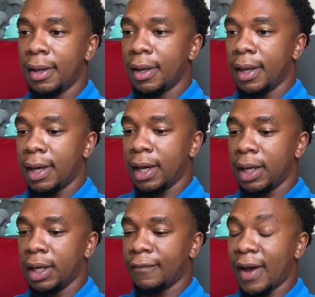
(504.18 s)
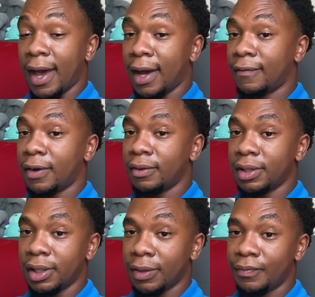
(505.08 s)
And if I have
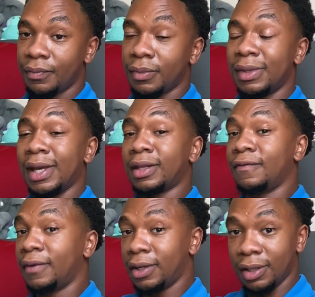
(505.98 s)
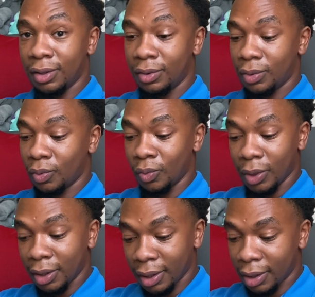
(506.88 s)
everything, next video,
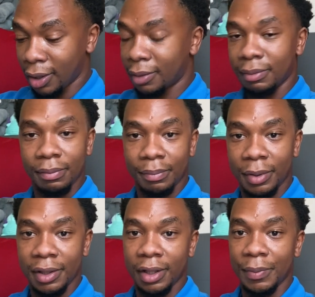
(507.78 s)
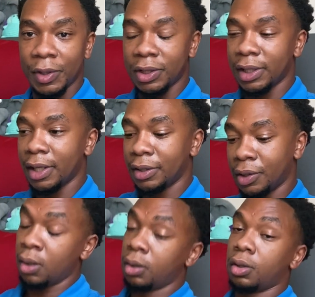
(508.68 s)
we're going to start putting the computer
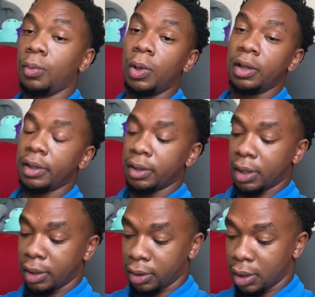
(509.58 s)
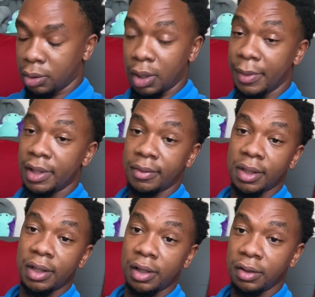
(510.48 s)
together. So I'm wild excited. I don't know how many times I
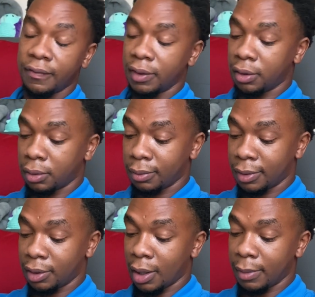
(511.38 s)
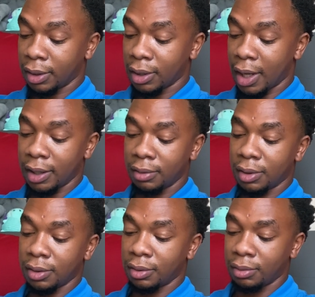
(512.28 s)
said that in this video, but I'm excited
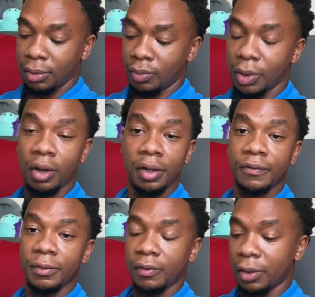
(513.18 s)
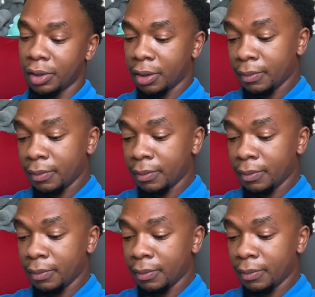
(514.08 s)
because we're starting this from the ground up.